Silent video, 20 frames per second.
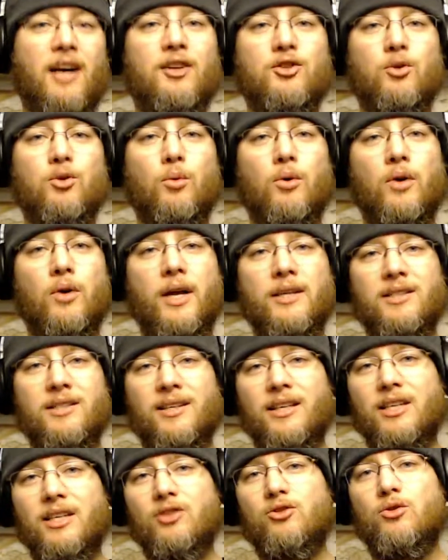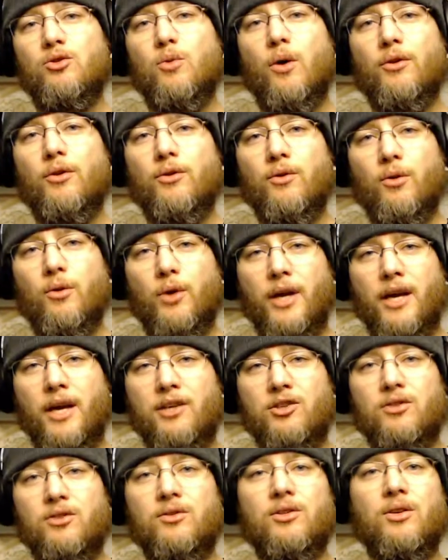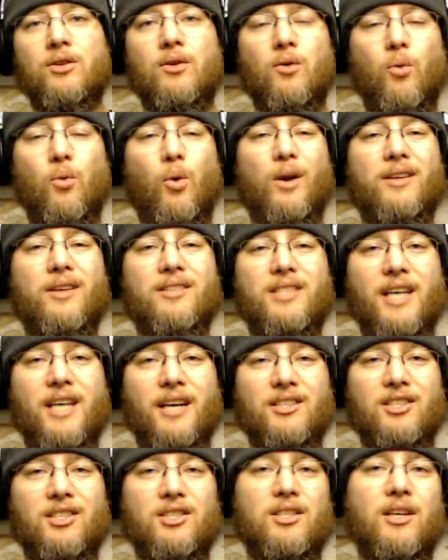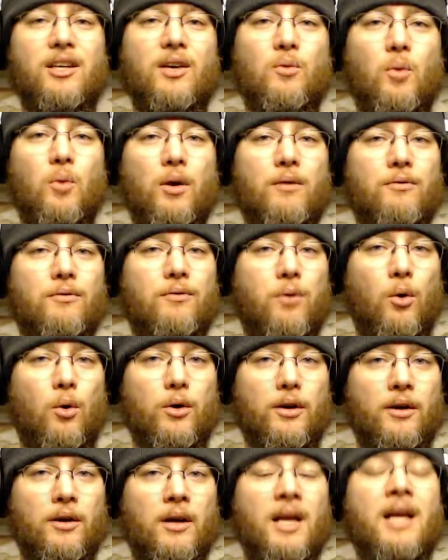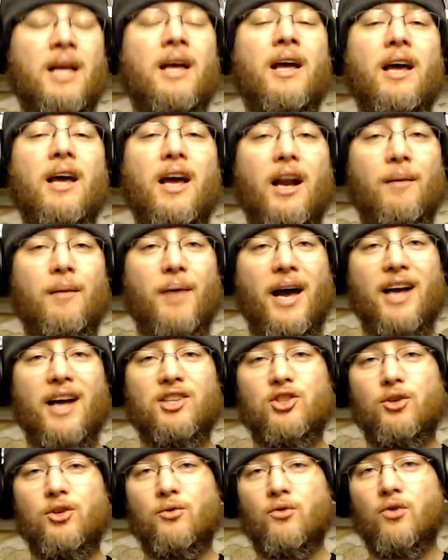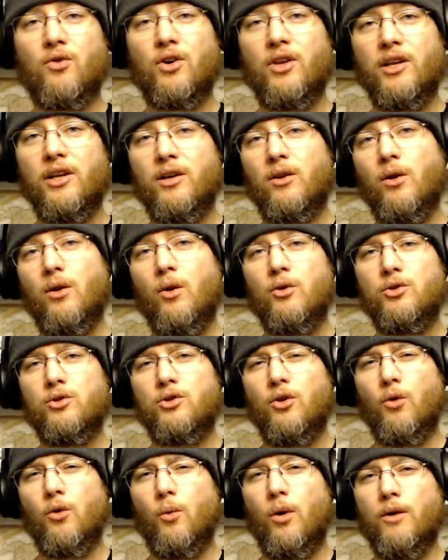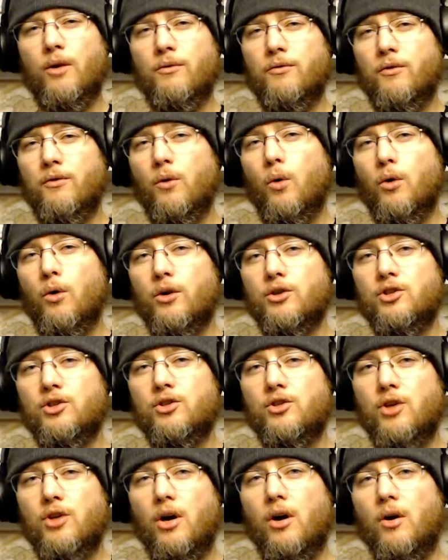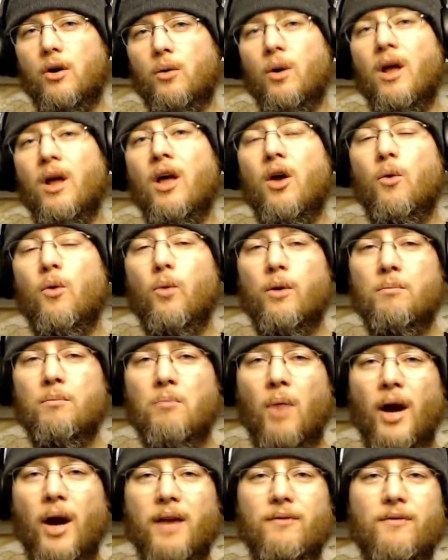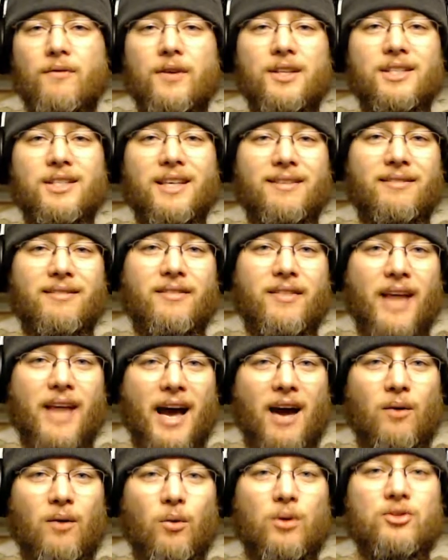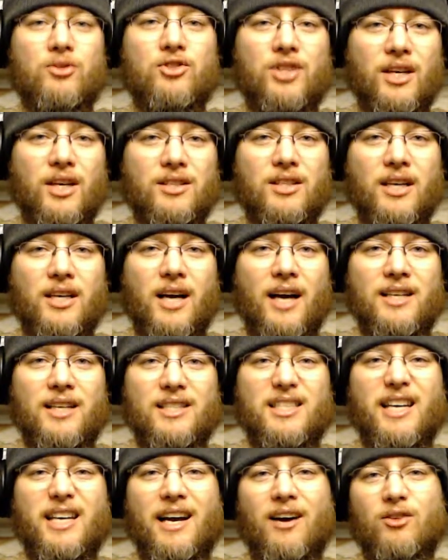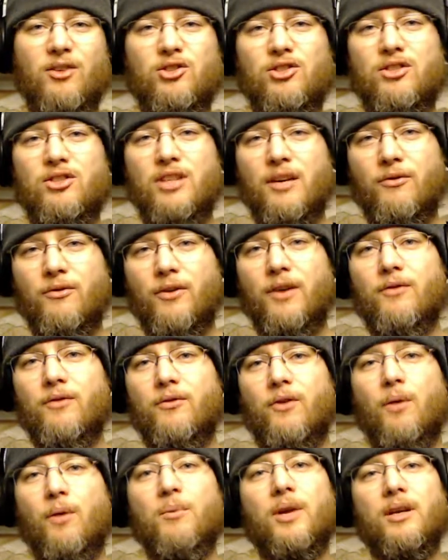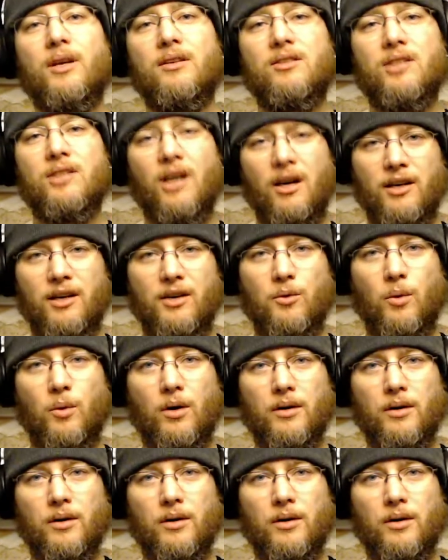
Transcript: World has at least 2 other locations, one in Texas and one in Florida. And I'm actually really close to the one in Florida, so we might visit that one just to kind of see how it's different from the Kentucky one.